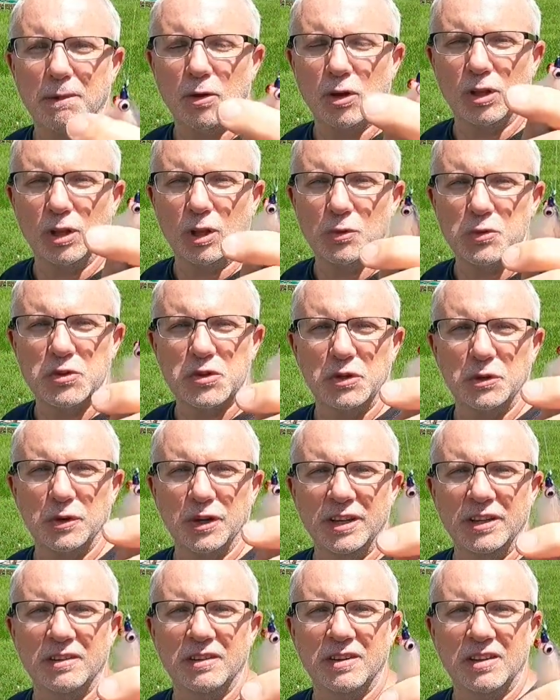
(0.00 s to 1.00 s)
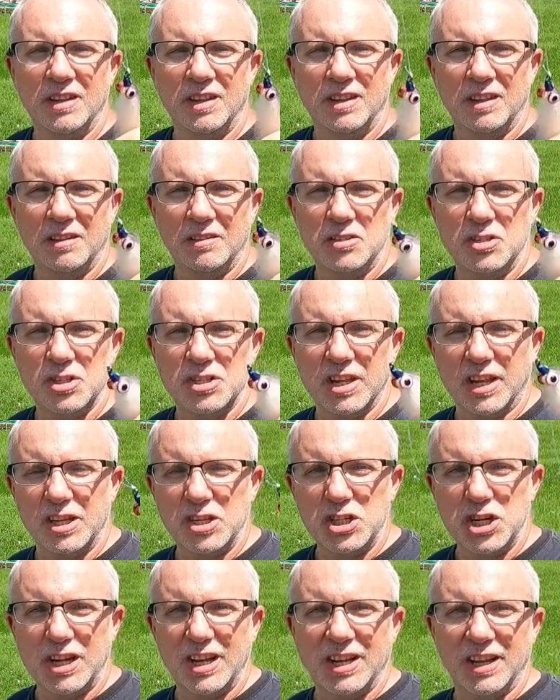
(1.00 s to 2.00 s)
or close to it, just like
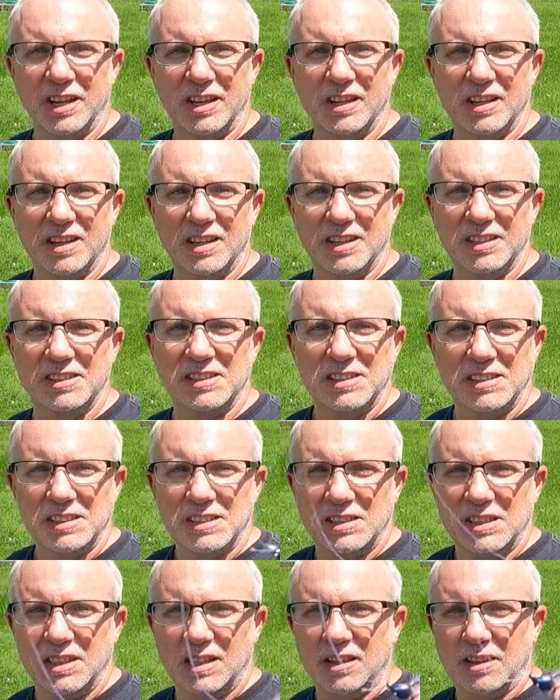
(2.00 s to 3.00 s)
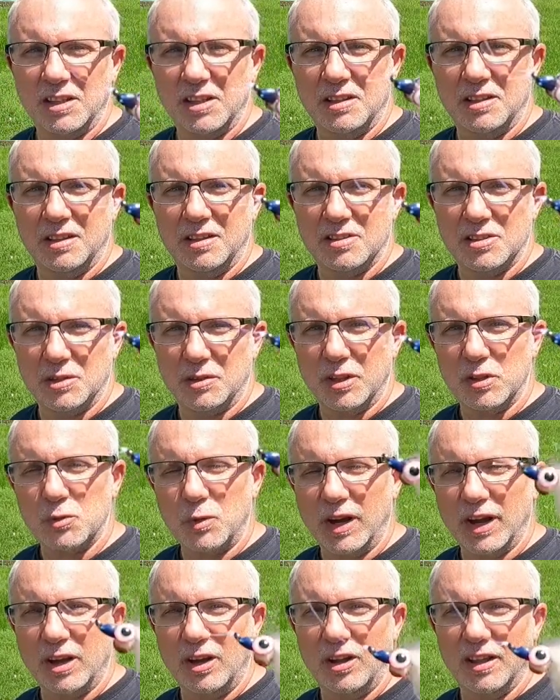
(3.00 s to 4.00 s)
a jig. So that's
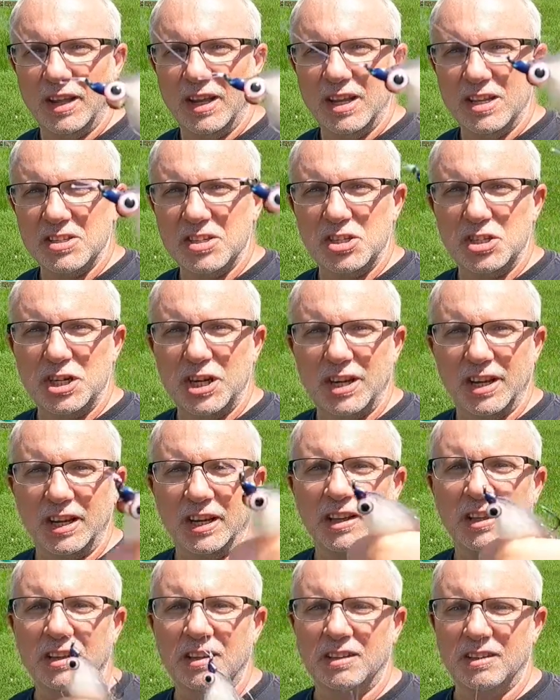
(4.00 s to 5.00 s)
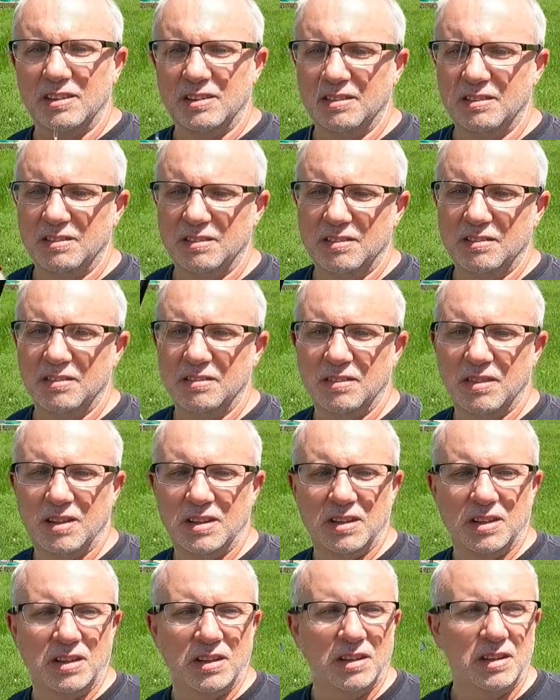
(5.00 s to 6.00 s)
why I call it is a jig.
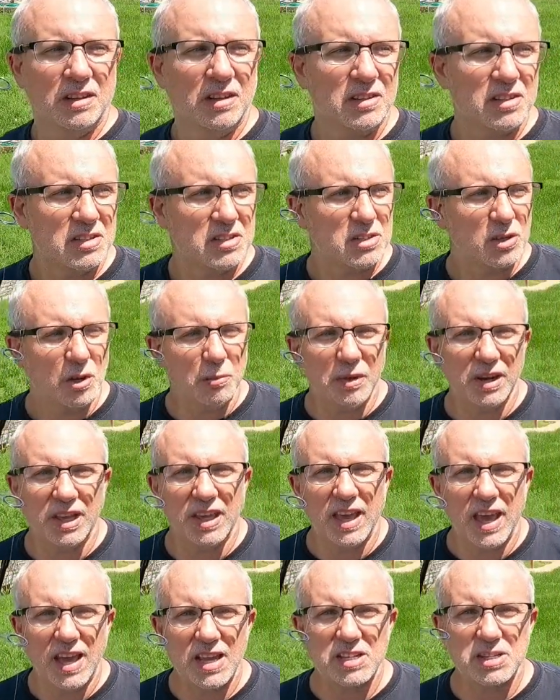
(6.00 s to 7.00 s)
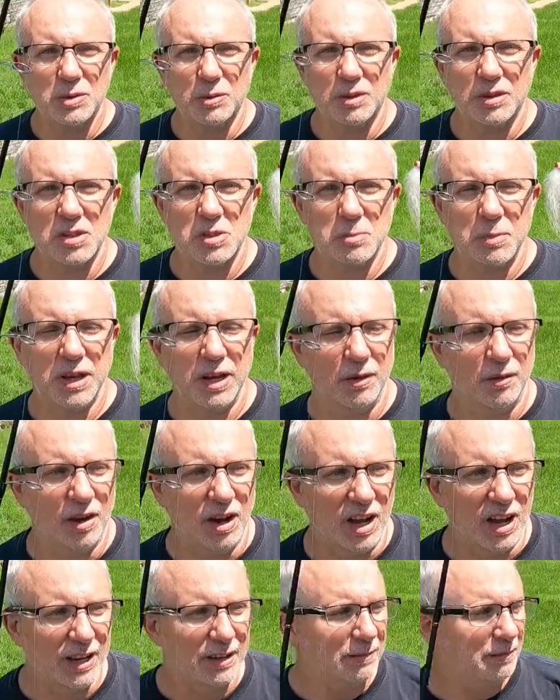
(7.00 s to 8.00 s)
So I'm going to cast it with a spinning
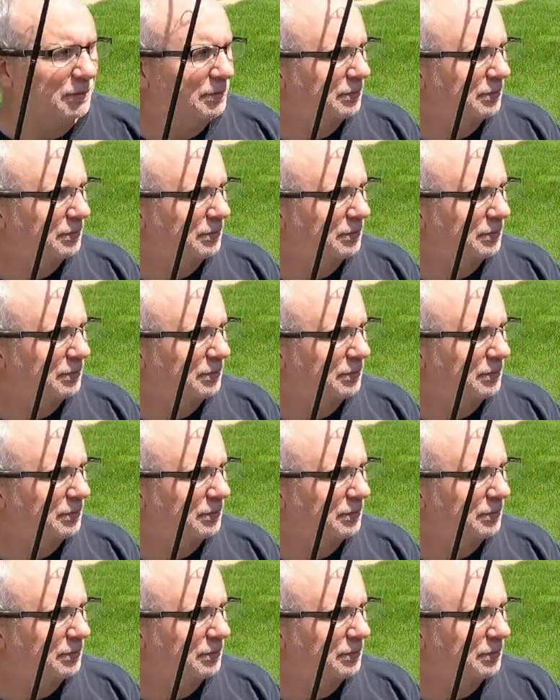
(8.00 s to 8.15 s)
rod,